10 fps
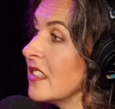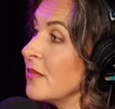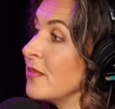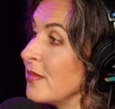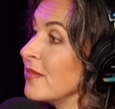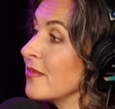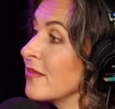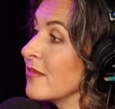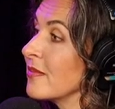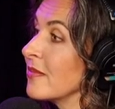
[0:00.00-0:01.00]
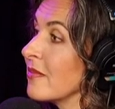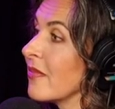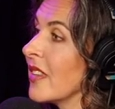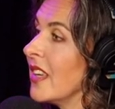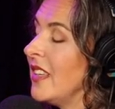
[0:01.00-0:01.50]
many friends have you
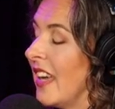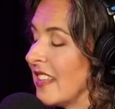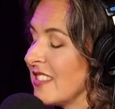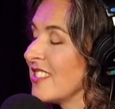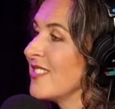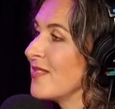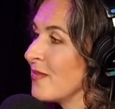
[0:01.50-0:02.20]
lost? Yes.